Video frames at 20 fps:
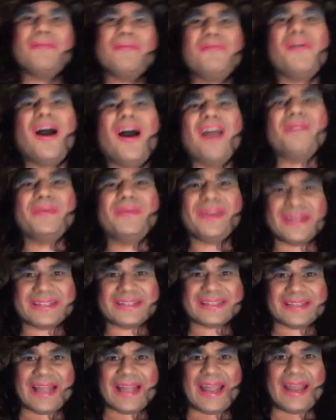I'm five
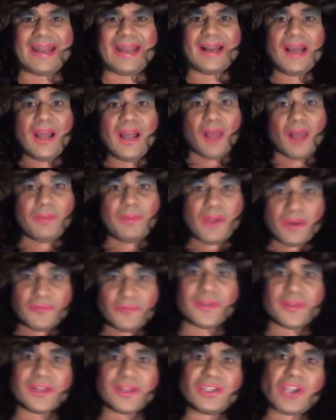minutes late. I'm here
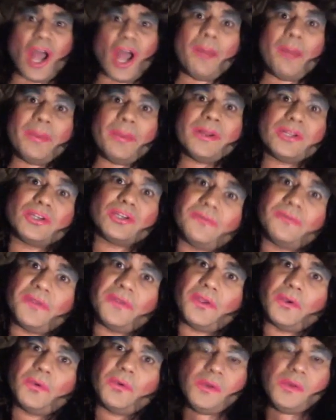for the job
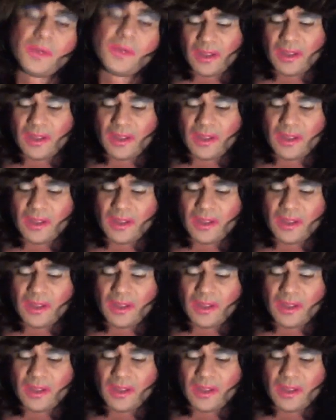interview.